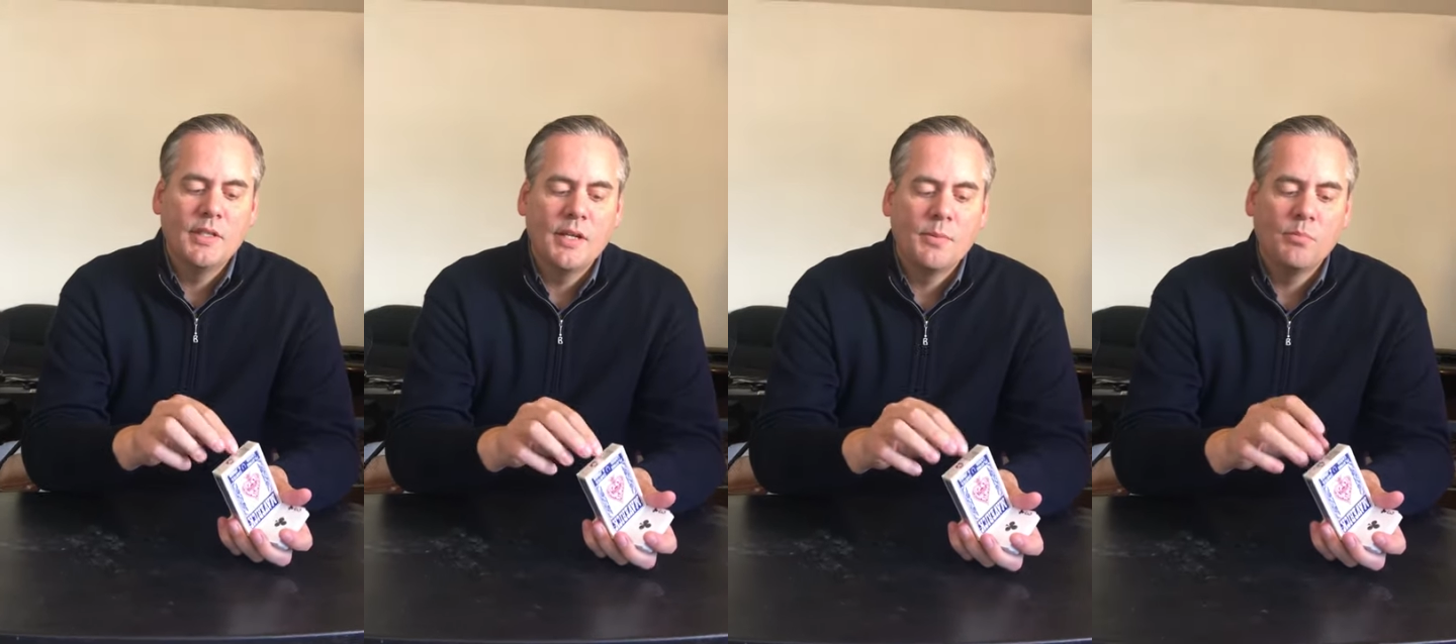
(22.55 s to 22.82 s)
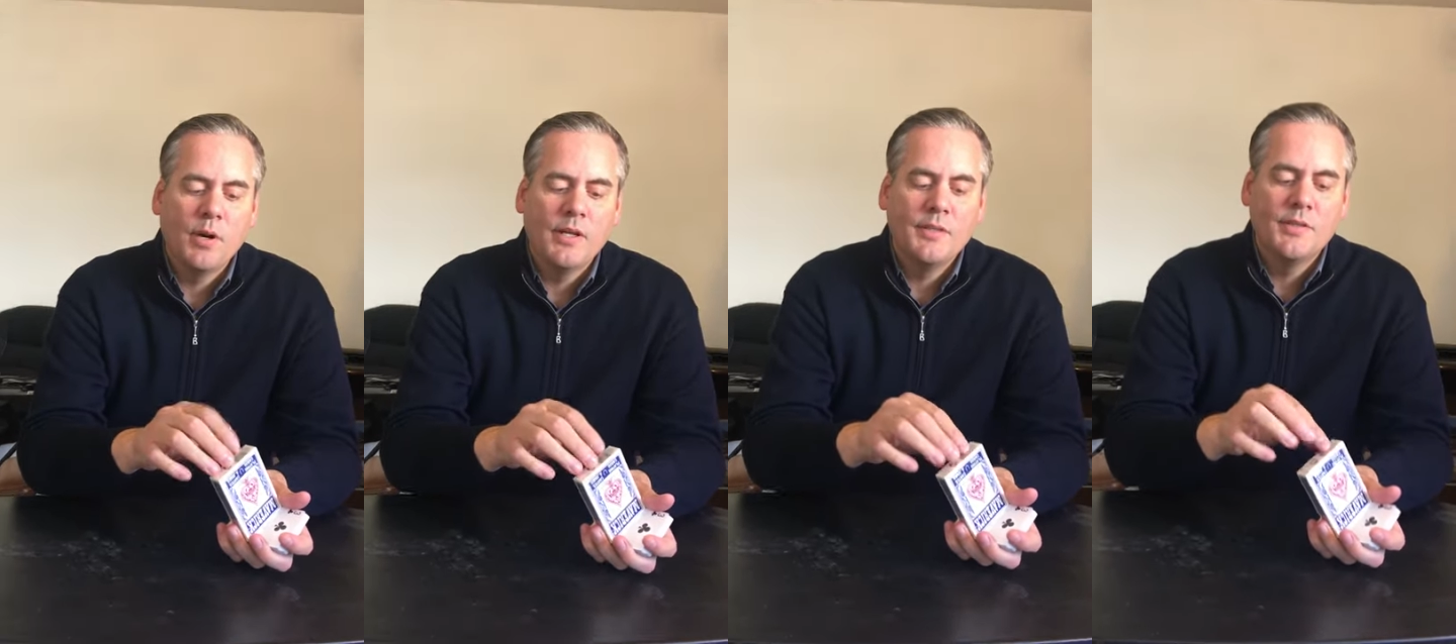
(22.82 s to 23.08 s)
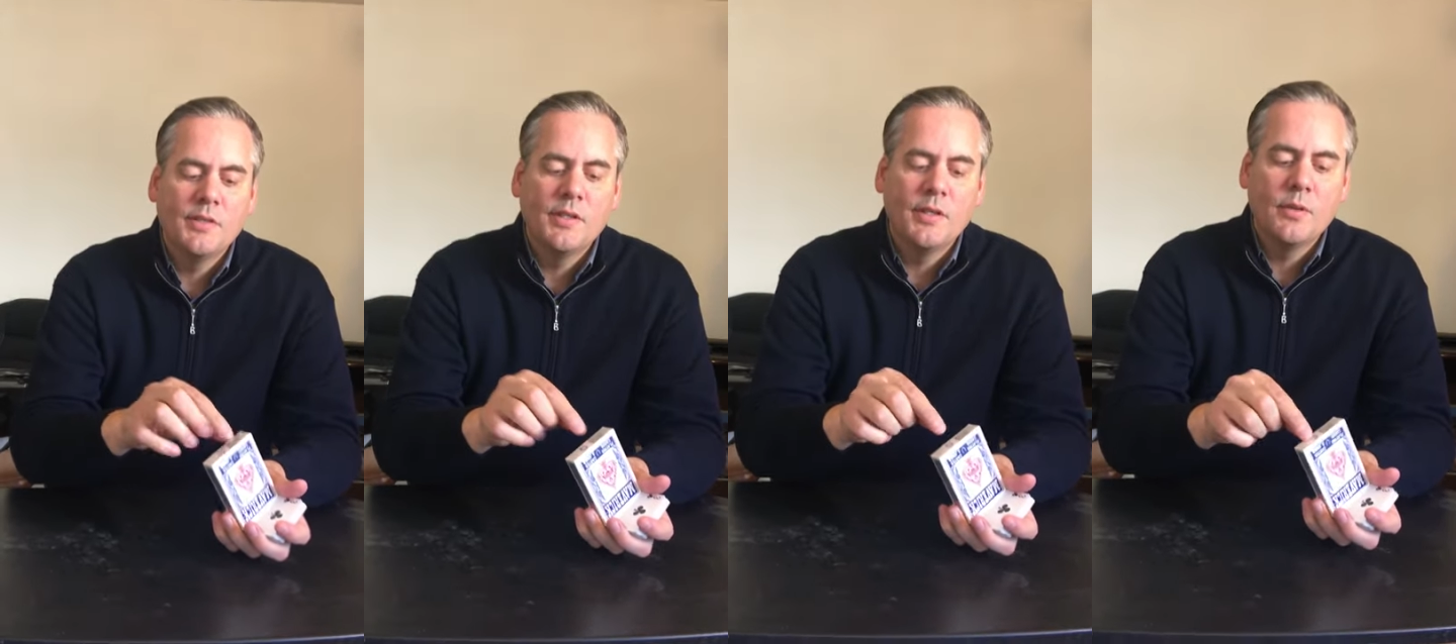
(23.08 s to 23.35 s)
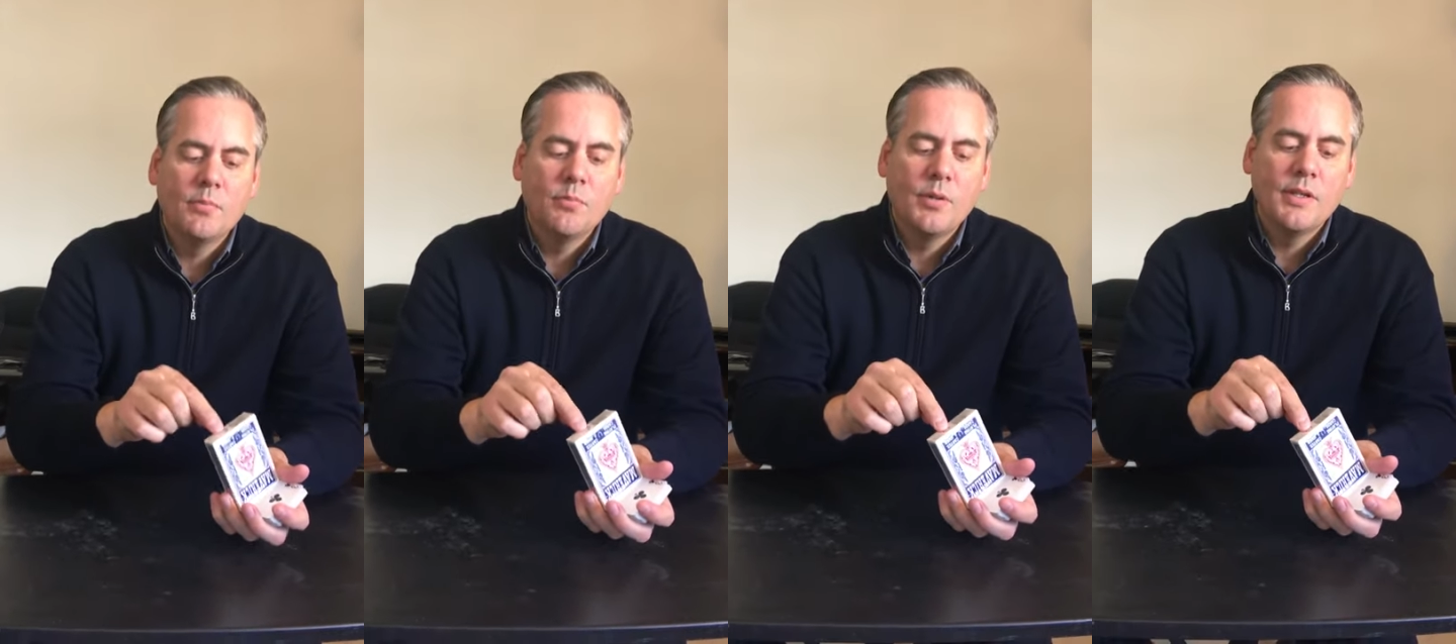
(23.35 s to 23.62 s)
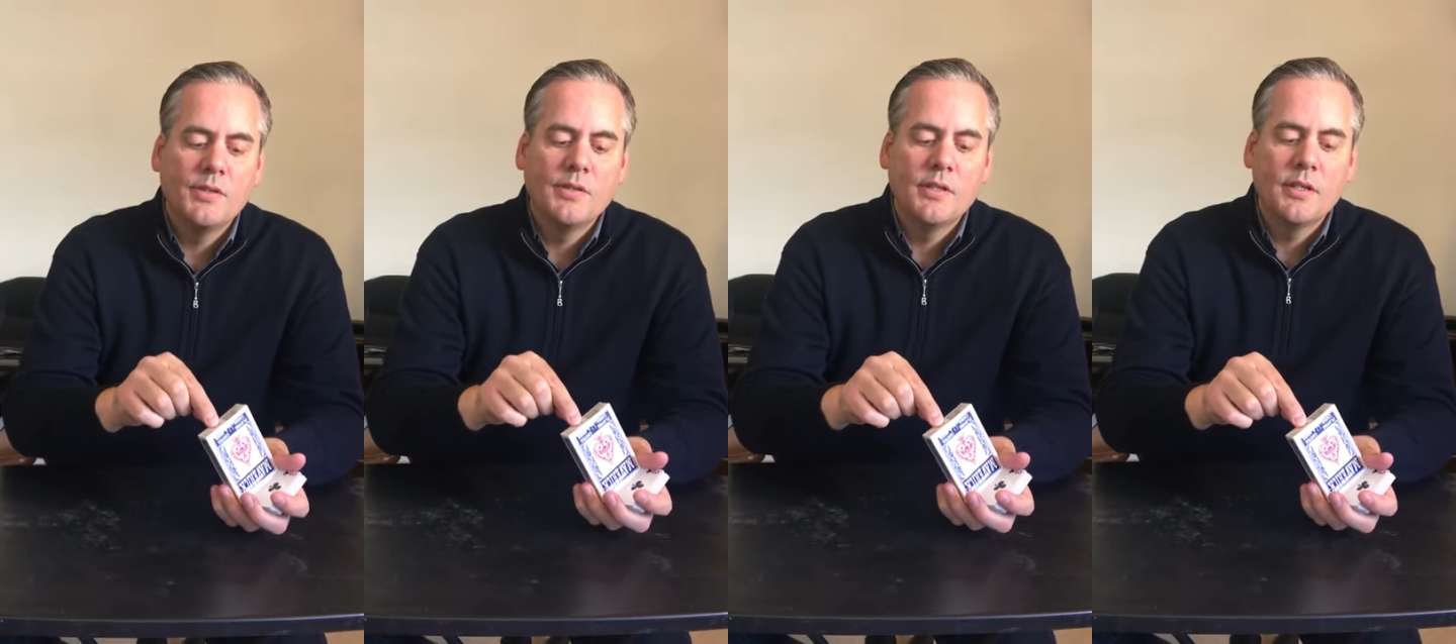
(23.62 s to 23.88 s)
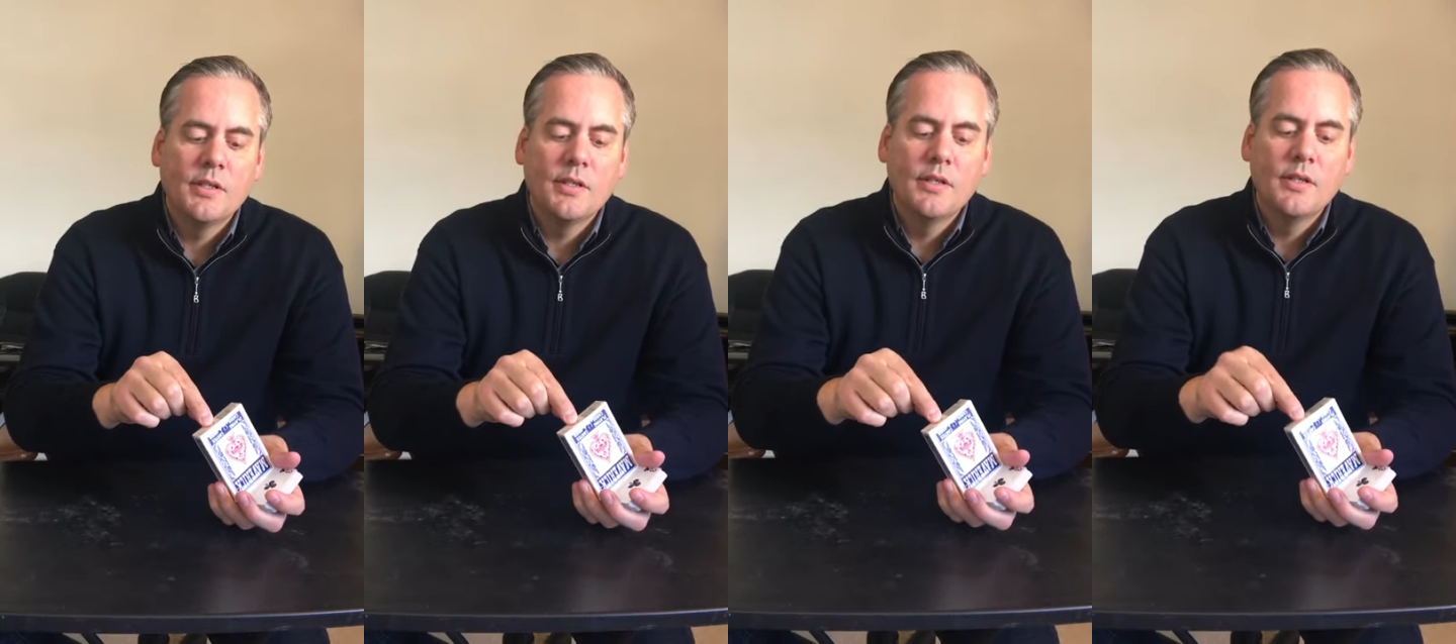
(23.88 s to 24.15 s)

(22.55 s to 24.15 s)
uh, buttons here, press the,